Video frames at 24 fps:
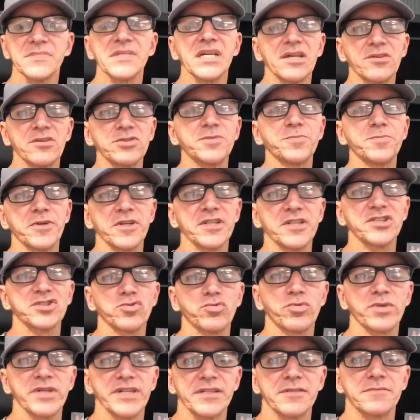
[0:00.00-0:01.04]
It was pretty
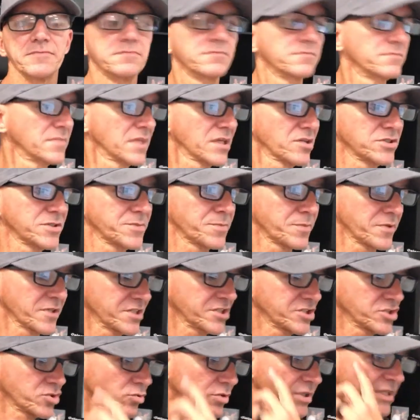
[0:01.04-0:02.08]
sweet. It was
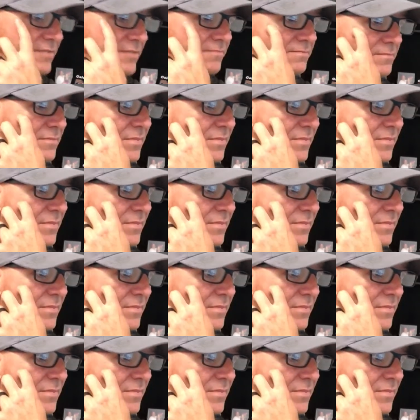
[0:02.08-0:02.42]
pretty sweet.